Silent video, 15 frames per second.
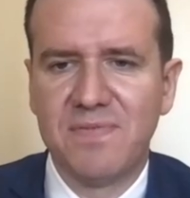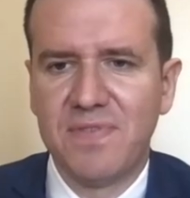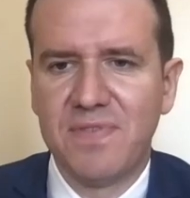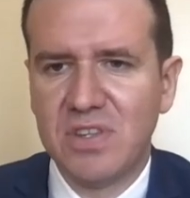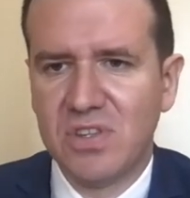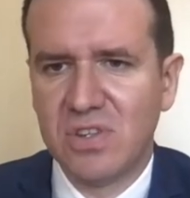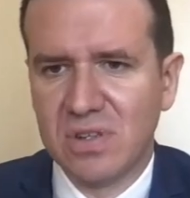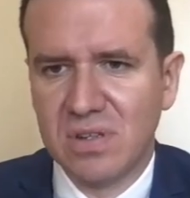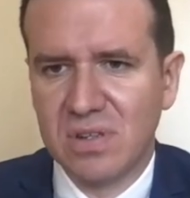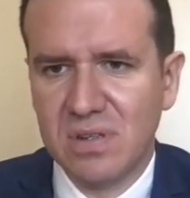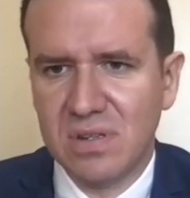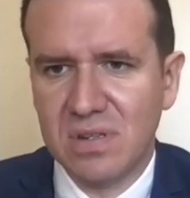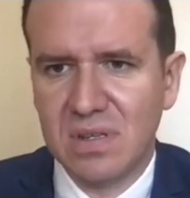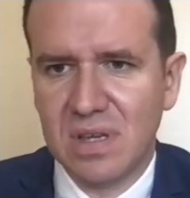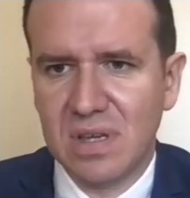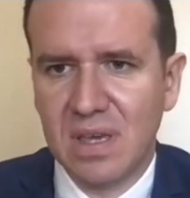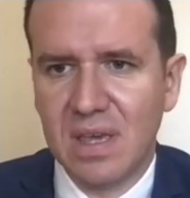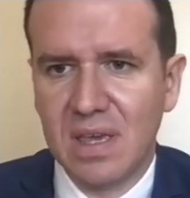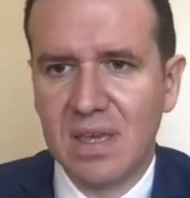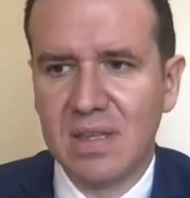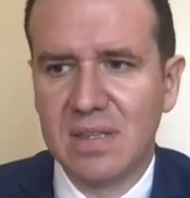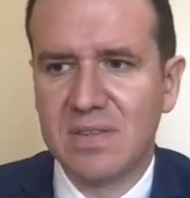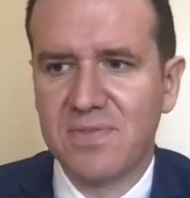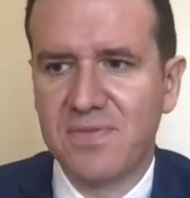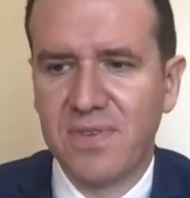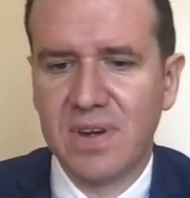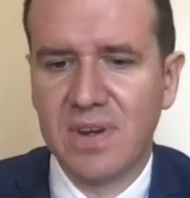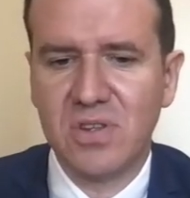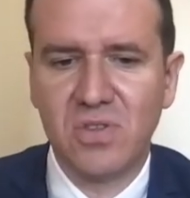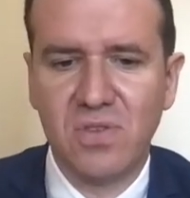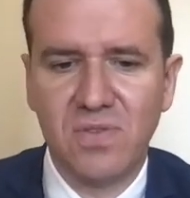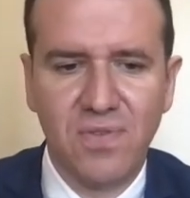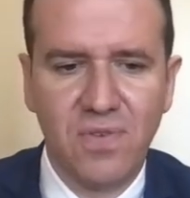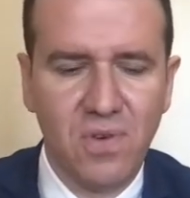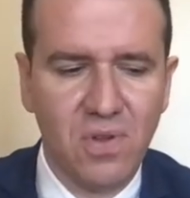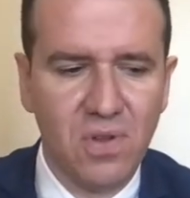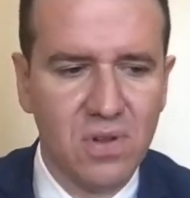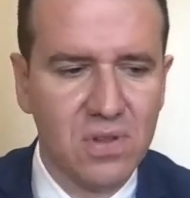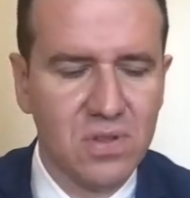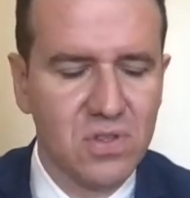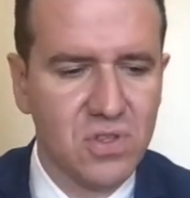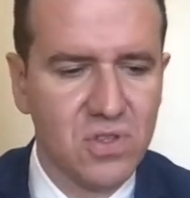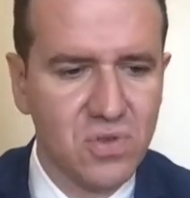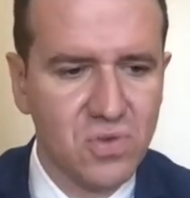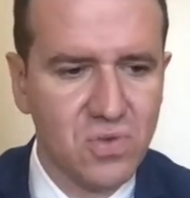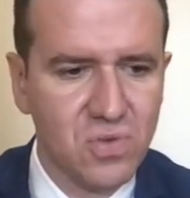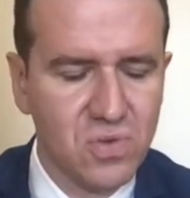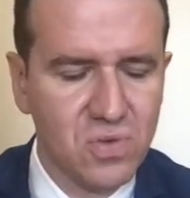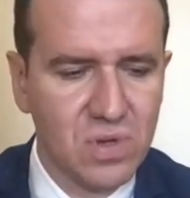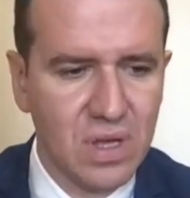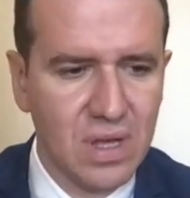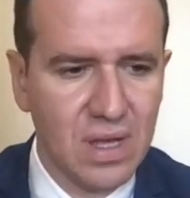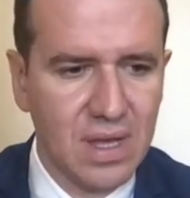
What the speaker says: vision is, first of all, to